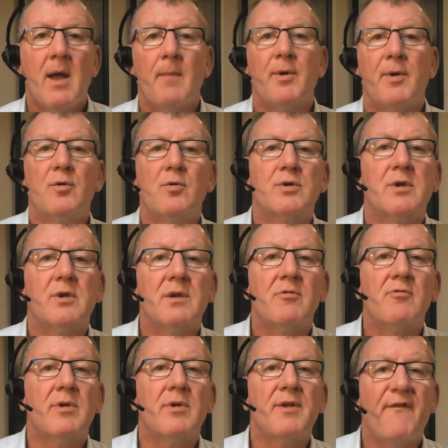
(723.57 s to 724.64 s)
But also there
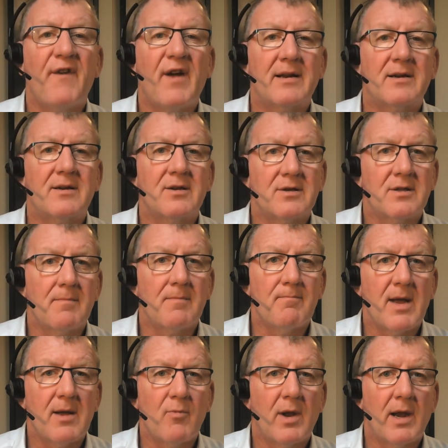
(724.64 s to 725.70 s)
are other factors that
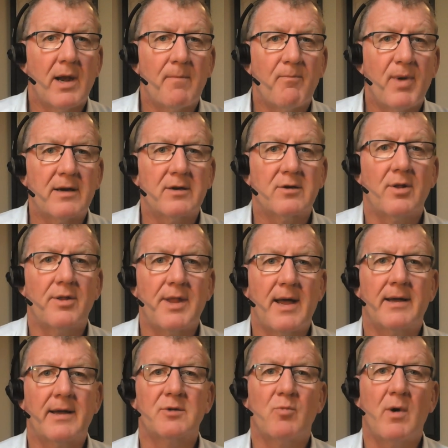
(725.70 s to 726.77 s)
may well impact on that
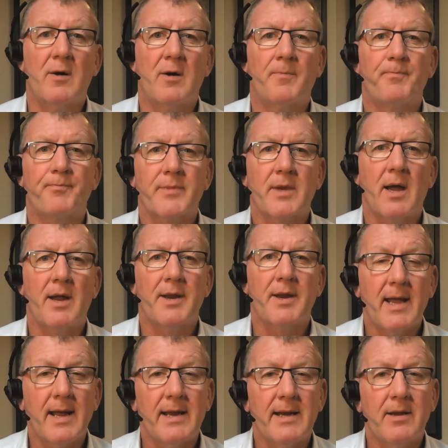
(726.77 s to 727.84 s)
as well. And
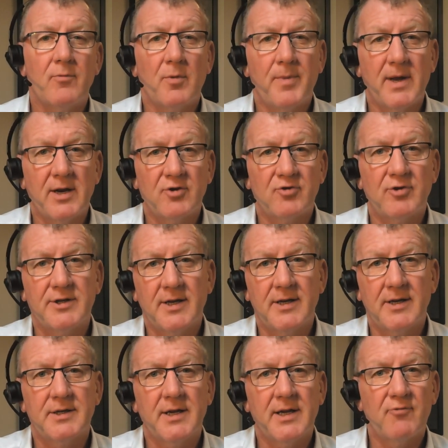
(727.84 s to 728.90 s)
again, it will be interesting
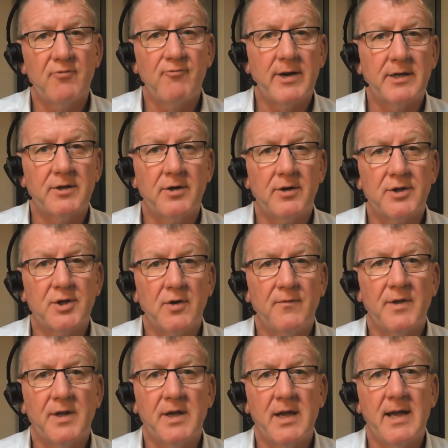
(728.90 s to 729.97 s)
to see the research over
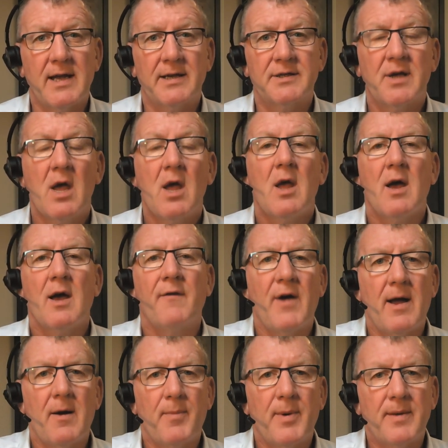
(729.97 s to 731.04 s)
the years of
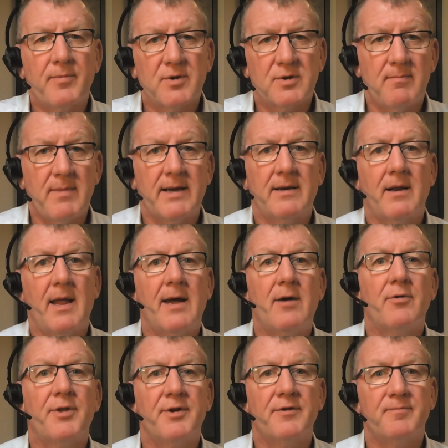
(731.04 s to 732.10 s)
how people's mental
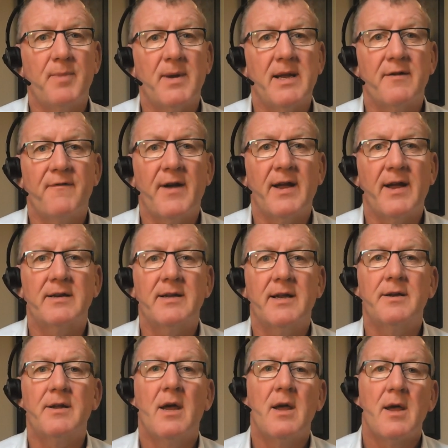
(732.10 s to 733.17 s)
health has been affected.